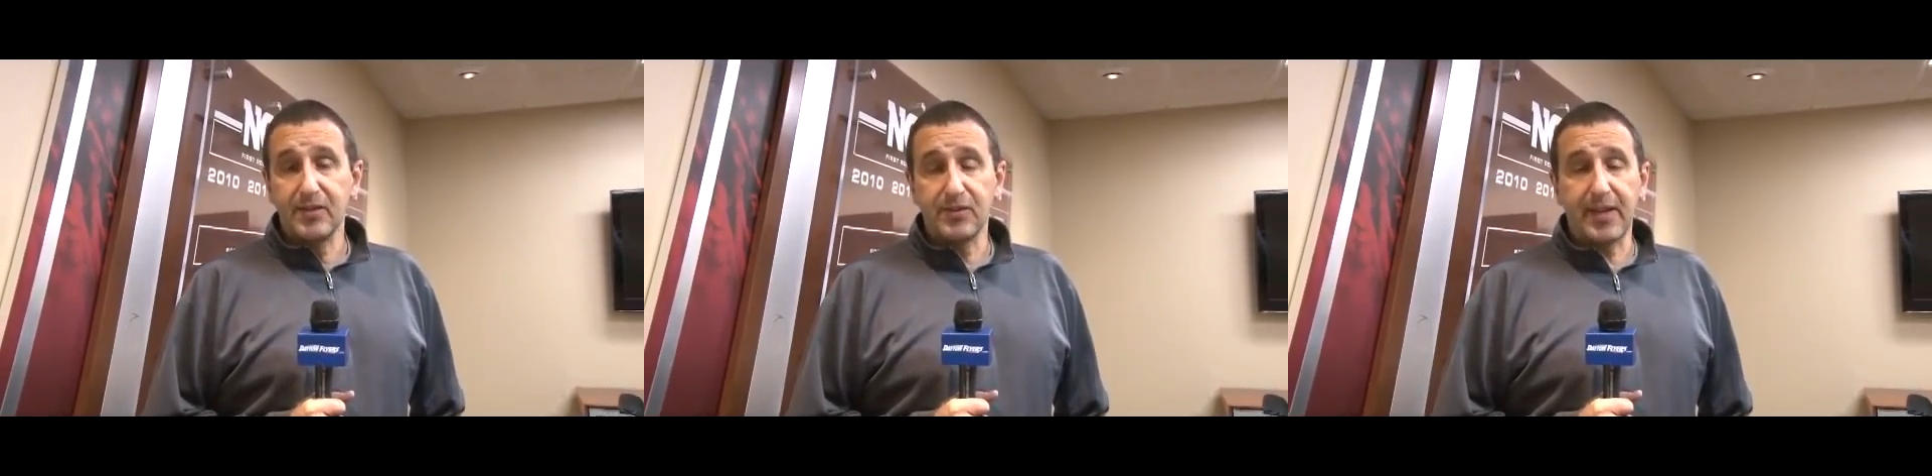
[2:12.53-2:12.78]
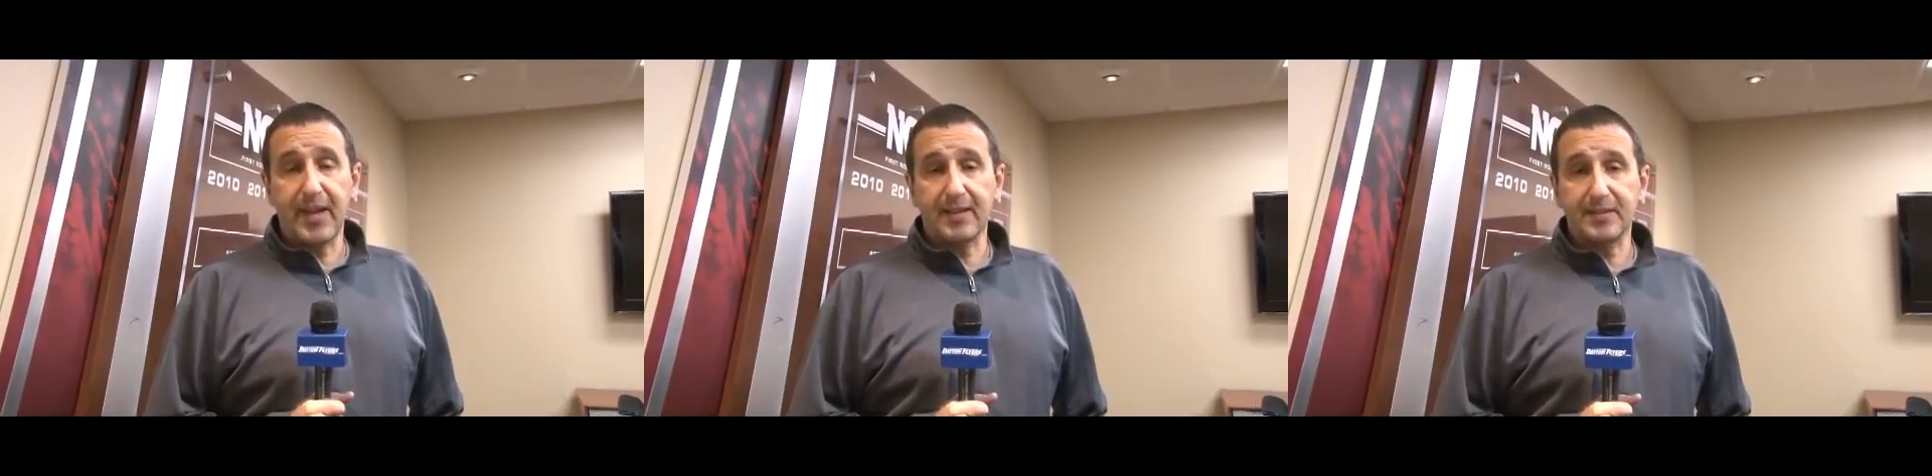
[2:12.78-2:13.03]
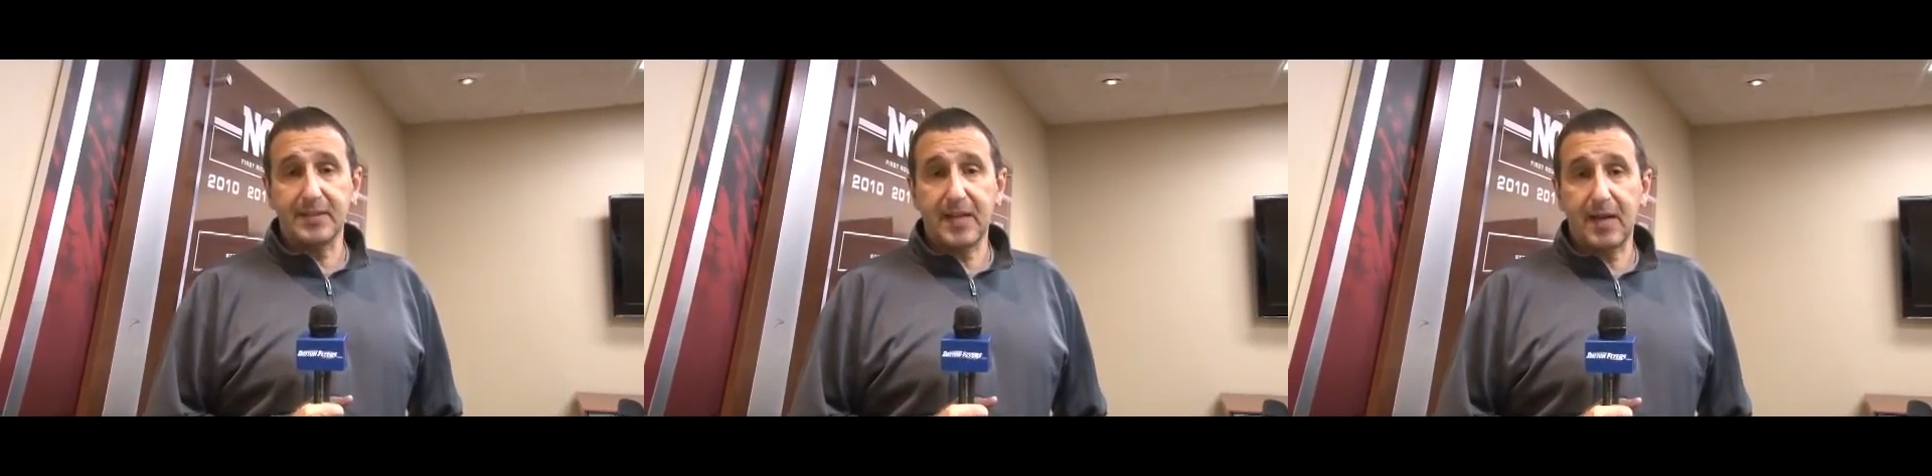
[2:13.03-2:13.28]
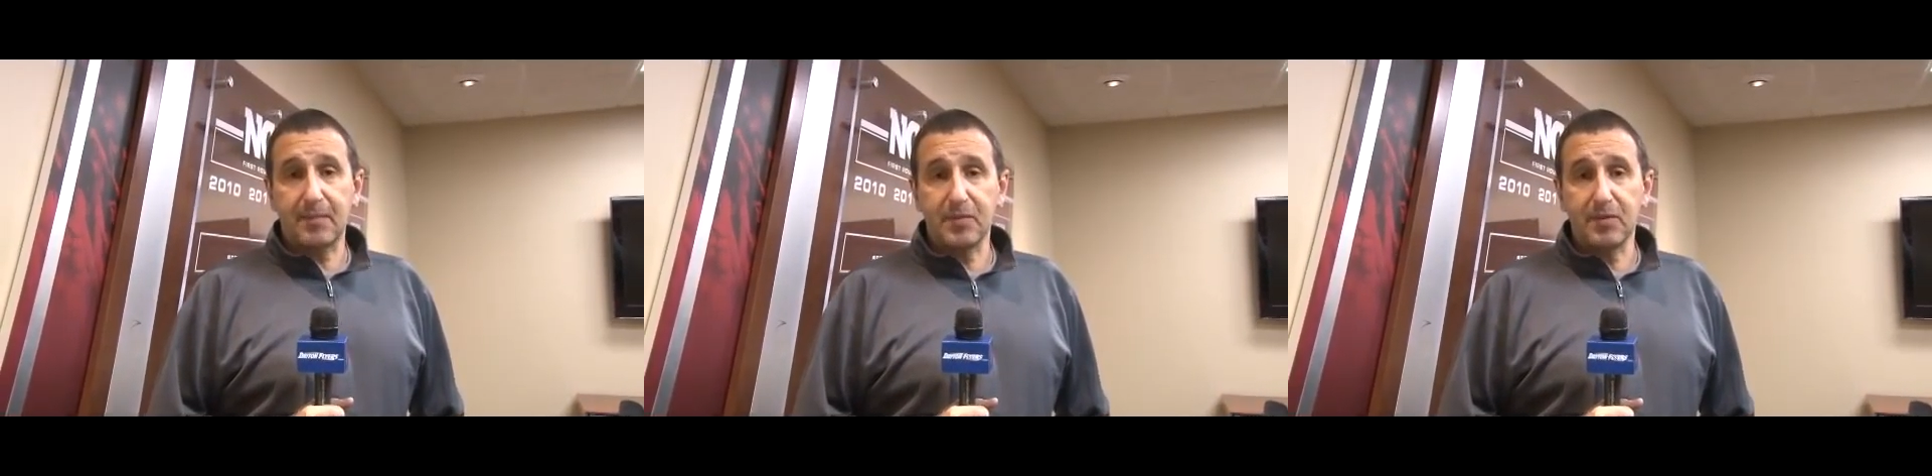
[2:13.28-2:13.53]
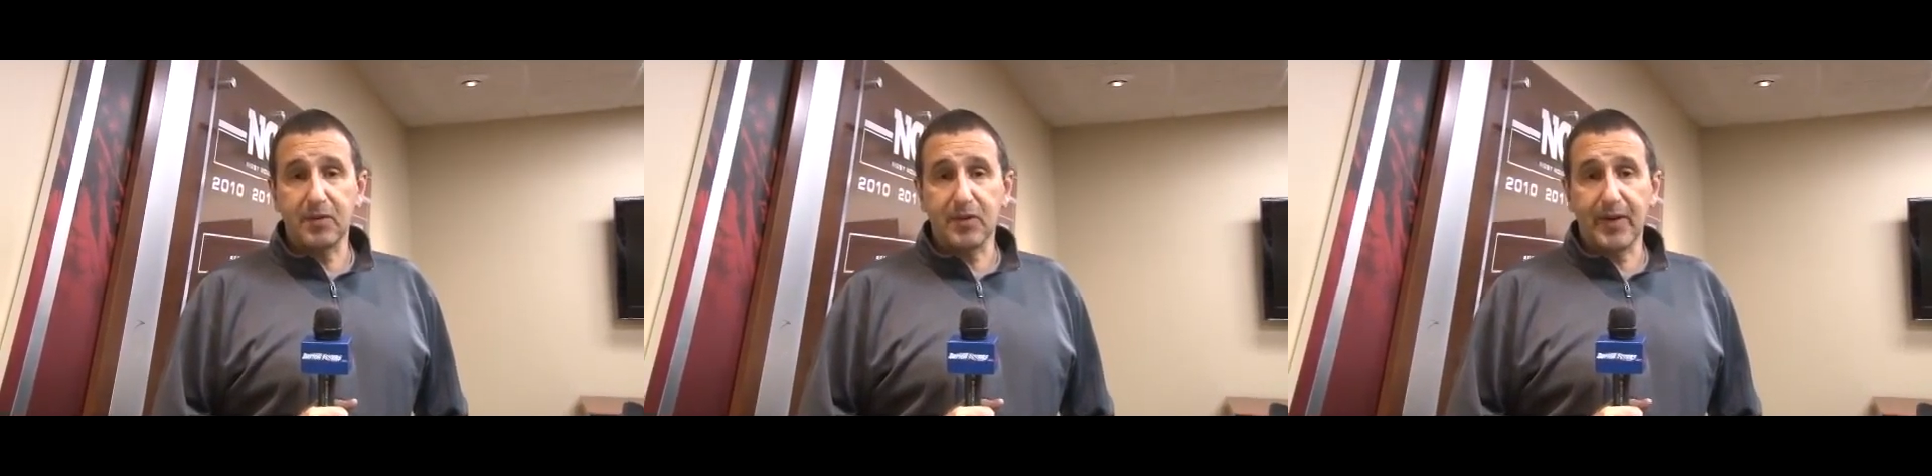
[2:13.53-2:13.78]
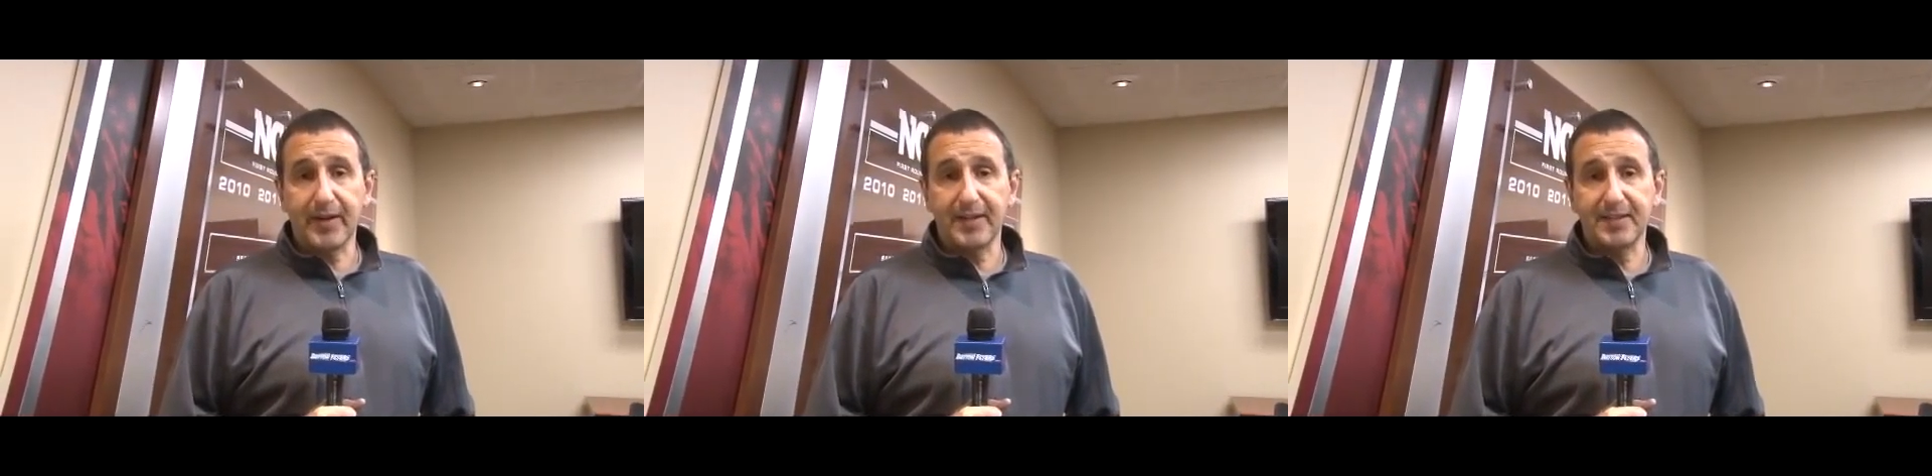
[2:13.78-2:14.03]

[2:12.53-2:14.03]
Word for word: You can't stop. You're a great